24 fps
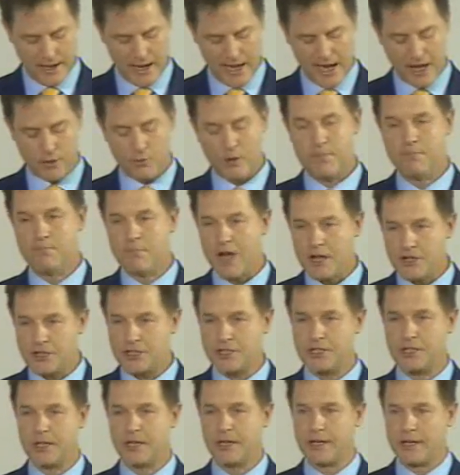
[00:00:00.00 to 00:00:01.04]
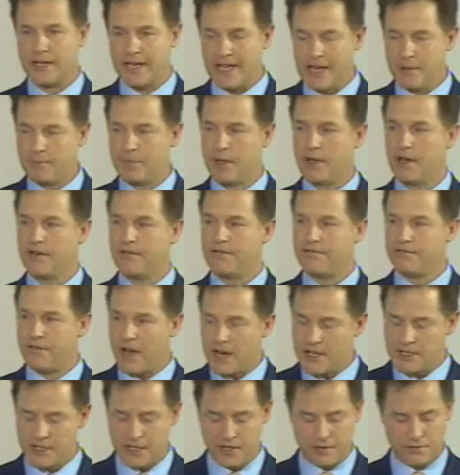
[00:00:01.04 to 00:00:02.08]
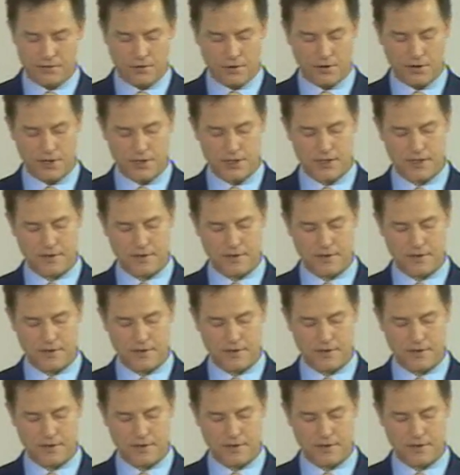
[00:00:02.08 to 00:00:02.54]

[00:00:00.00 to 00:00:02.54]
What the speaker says: and we must keep fighting for it.